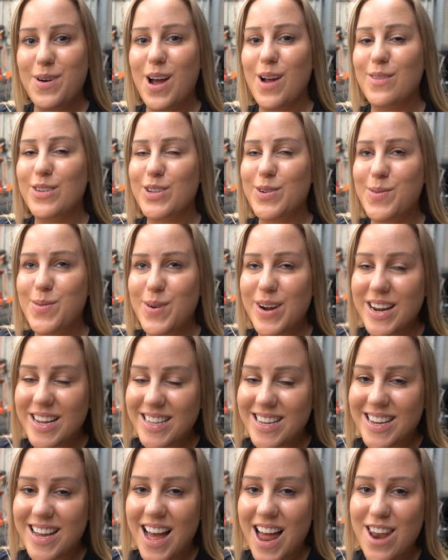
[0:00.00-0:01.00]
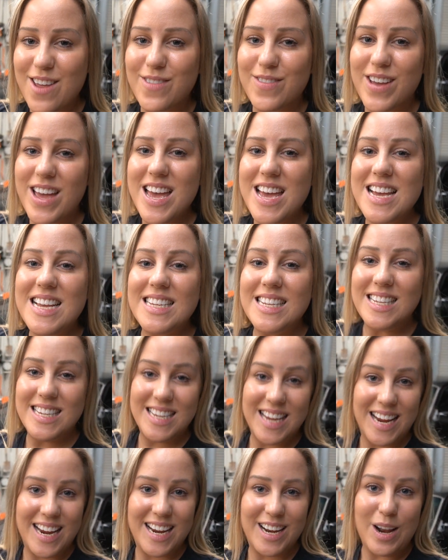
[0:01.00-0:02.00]
I was quickly kind of
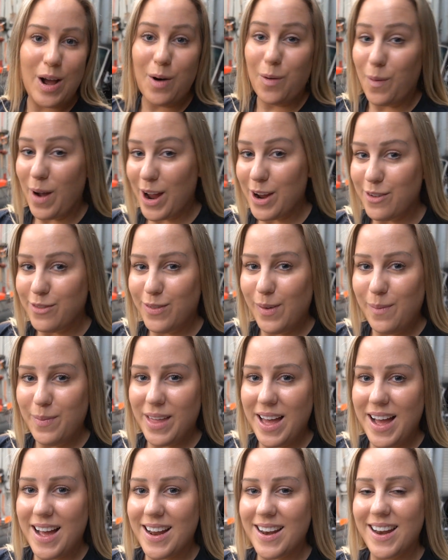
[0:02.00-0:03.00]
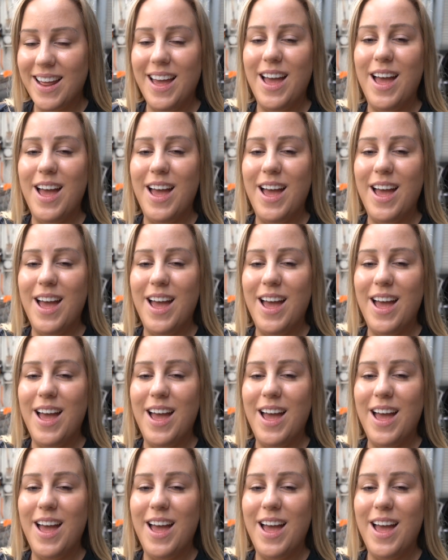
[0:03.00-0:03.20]
steered away from that.